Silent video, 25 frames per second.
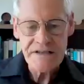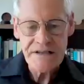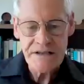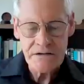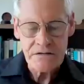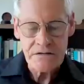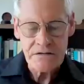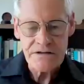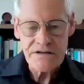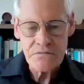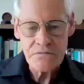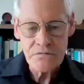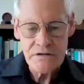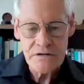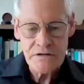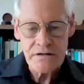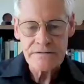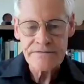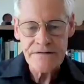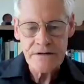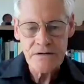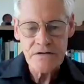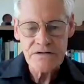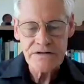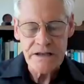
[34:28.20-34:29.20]
your cells with
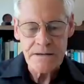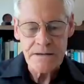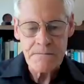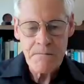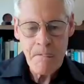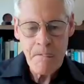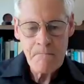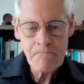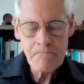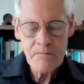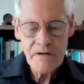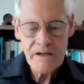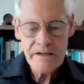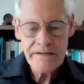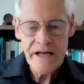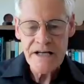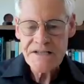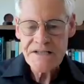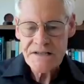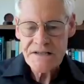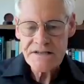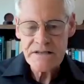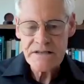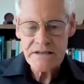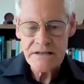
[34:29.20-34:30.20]
a filter.
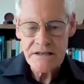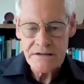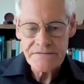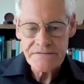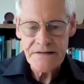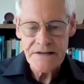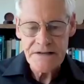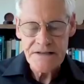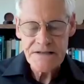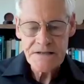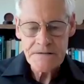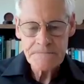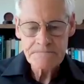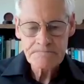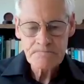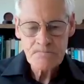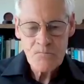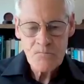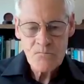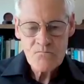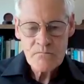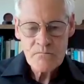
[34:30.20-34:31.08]
That's the difference.